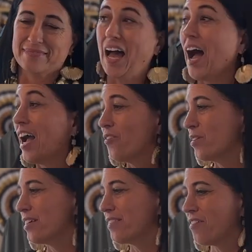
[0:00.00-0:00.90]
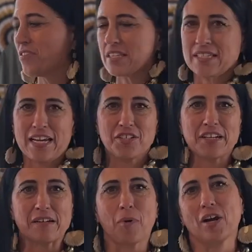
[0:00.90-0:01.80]
I really love the staging
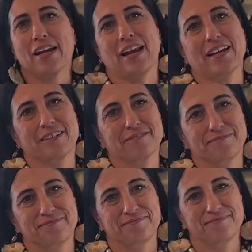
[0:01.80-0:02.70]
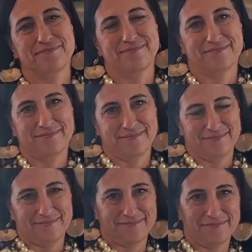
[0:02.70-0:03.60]
and marketing. Both of those are very
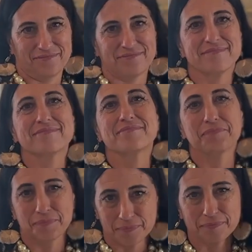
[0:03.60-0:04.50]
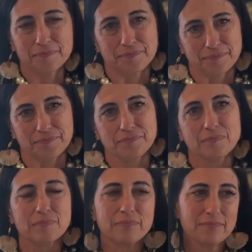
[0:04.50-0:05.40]
important. What's your vision for the
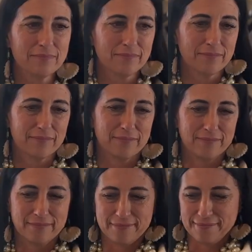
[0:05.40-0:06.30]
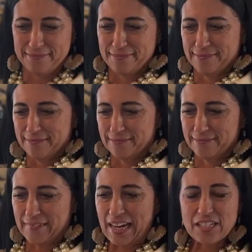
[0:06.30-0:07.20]
future of your real estate career?
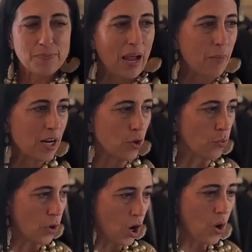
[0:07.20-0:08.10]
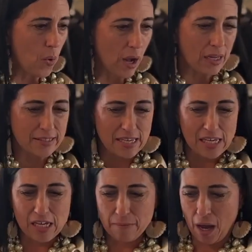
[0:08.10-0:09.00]
I want to grow a
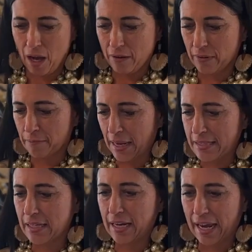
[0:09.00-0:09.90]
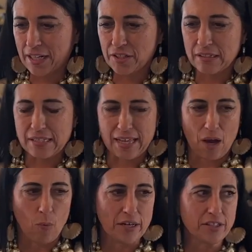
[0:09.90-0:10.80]
team of amazing agents that
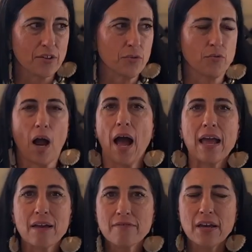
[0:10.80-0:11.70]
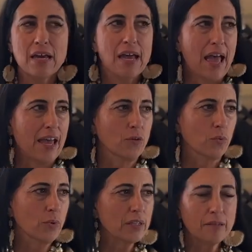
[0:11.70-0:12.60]
want to thrive and
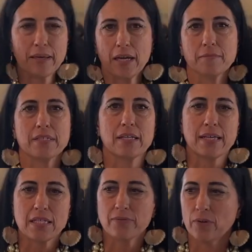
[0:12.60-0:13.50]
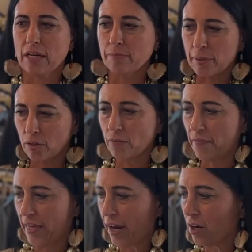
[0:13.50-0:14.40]
really become successful and build
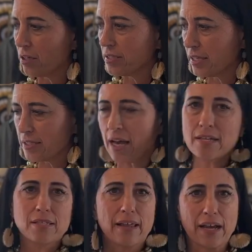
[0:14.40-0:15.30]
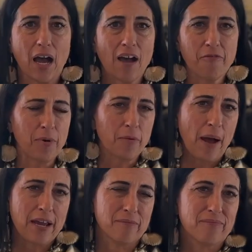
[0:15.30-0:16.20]
their success like I've built mine.